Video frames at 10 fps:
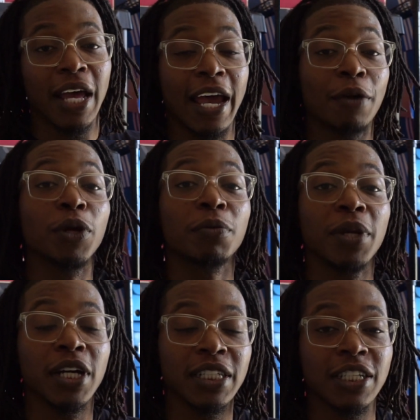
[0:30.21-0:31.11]
and we'll
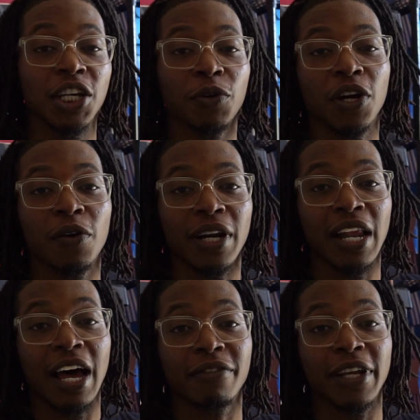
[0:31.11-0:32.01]
be continuing going
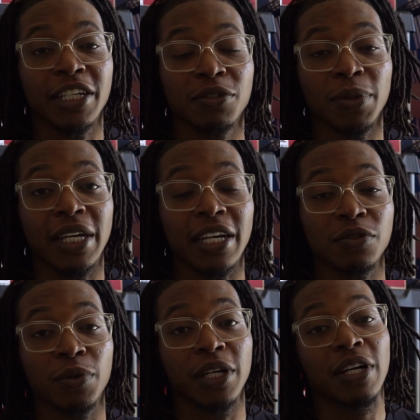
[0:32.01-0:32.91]
live next week
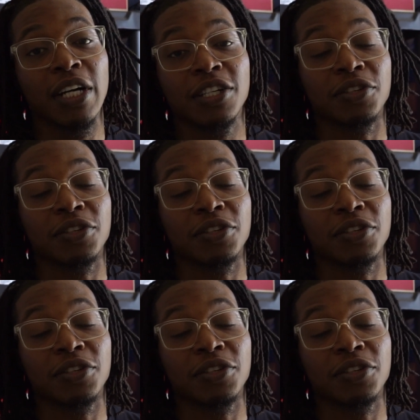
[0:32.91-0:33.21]
as well.